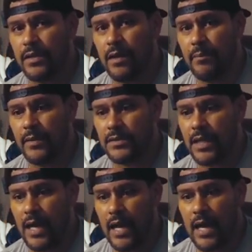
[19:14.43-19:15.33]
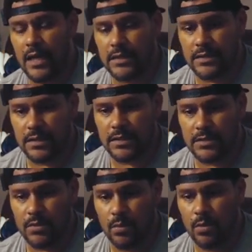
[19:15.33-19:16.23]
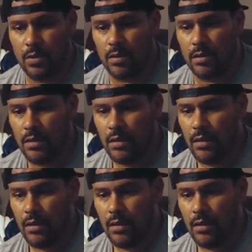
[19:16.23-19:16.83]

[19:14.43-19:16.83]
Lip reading: companies like Ioxis or